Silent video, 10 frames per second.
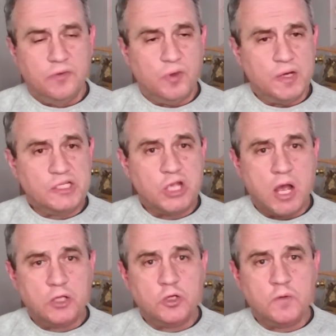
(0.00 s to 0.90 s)
Now, it's
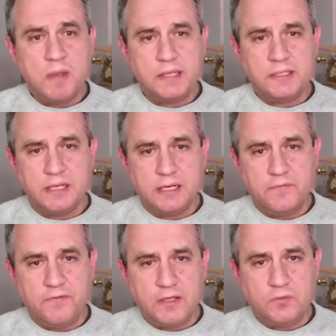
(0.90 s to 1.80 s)
hard to imagine the
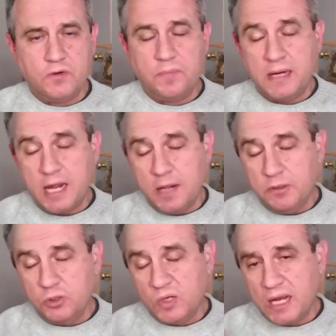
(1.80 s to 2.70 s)
defense would have been able
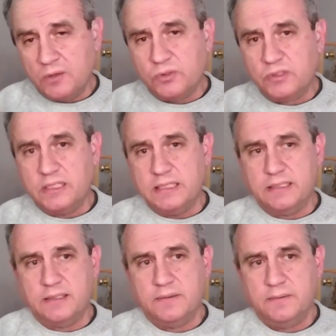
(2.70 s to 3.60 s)
to counter
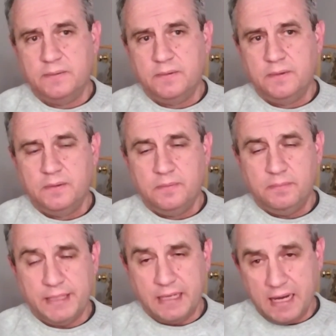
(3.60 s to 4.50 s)
these,
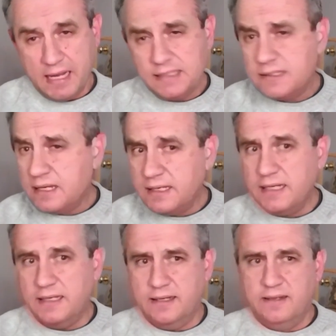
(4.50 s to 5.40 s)
but alas, they
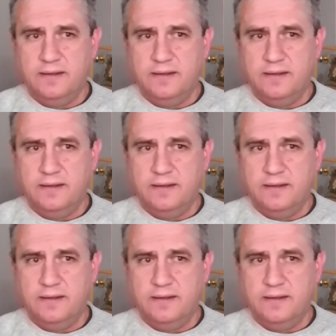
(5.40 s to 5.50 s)
did.